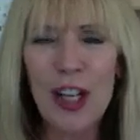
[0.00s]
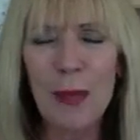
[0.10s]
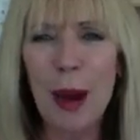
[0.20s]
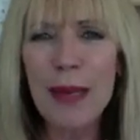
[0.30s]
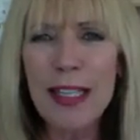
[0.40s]

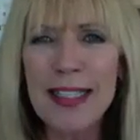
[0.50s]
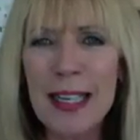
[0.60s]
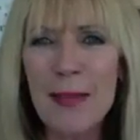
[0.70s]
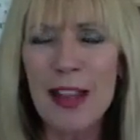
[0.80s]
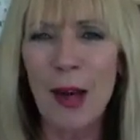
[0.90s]
probably didn't
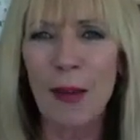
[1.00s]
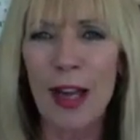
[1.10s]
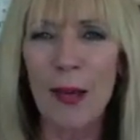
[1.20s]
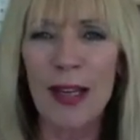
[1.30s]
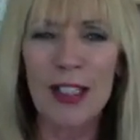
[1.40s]
see me there
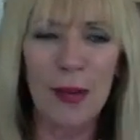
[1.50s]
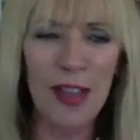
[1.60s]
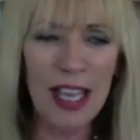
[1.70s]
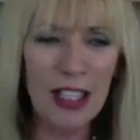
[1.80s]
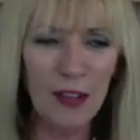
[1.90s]
right away. So
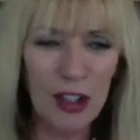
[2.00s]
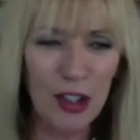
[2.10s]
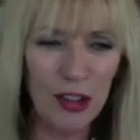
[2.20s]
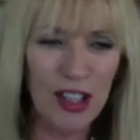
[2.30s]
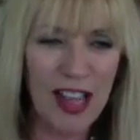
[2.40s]
thanks for
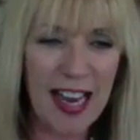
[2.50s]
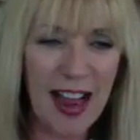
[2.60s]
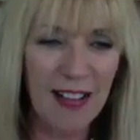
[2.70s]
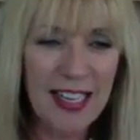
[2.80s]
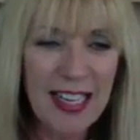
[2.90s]
searching that
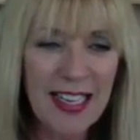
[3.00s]
out.